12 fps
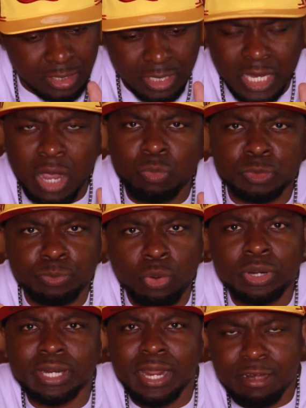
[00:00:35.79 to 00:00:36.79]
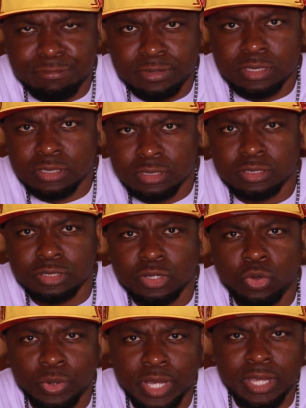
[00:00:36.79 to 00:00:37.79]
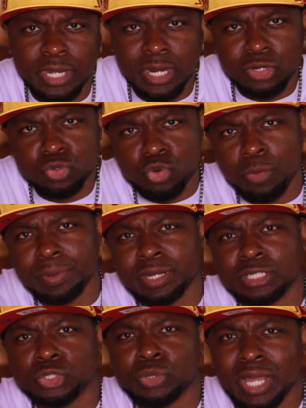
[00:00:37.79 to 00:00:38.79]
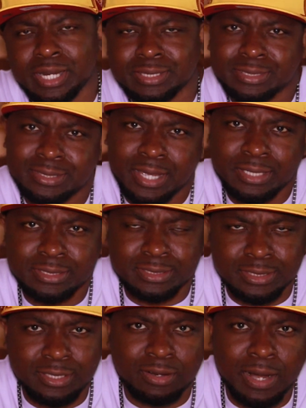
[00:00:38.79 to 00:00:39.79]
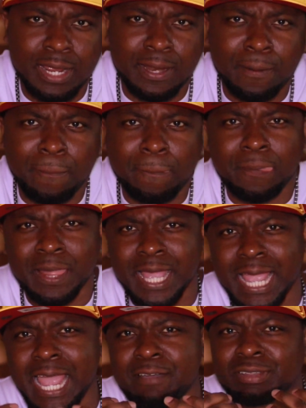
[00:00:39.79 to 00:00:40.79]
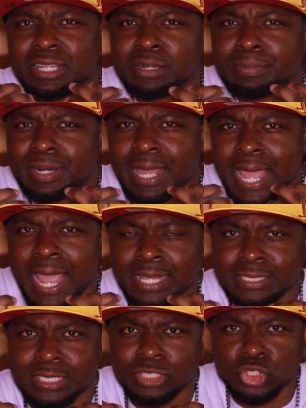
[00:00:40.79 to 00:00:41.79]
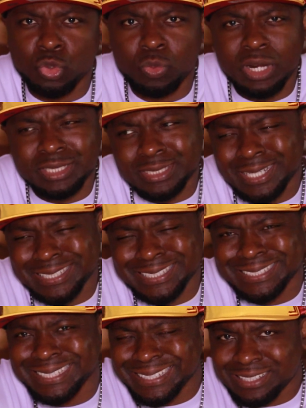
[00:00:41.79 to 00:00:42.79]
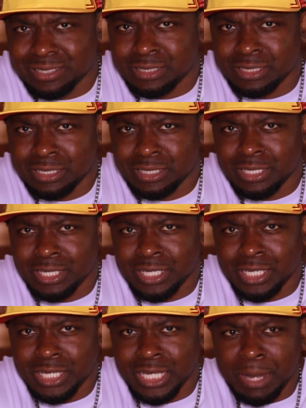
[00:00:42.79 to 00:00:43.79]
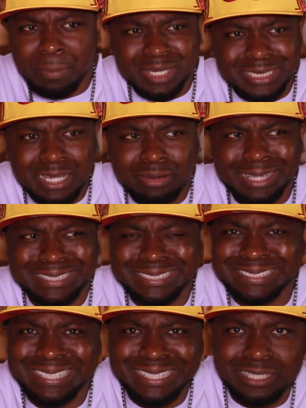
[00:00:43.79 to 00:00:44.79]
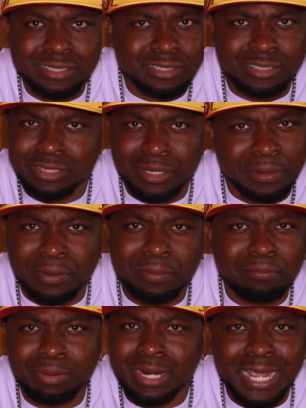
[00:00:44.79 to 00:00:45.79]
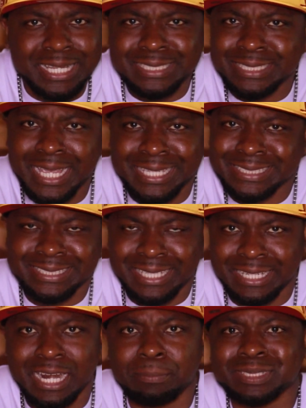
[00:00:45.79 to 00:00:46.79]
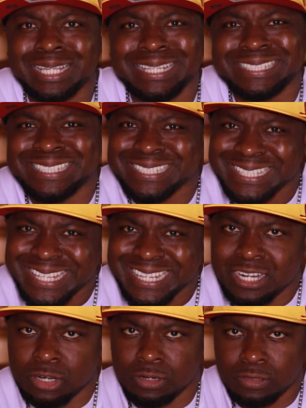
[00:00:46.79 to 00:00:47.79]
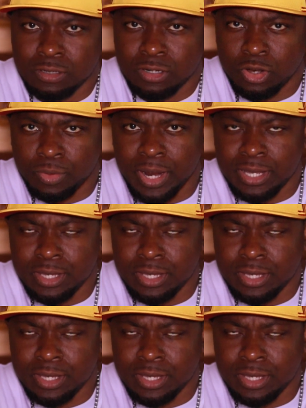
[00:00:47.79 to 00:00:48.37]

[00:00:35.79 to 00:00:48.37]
I was born in Africa, okay, and I grew up in the United States, all right? I have a little bit of accent, so when I say snicker, it might sound like snigger, but I ain't saying snigger, I'm saying sneaker, all right?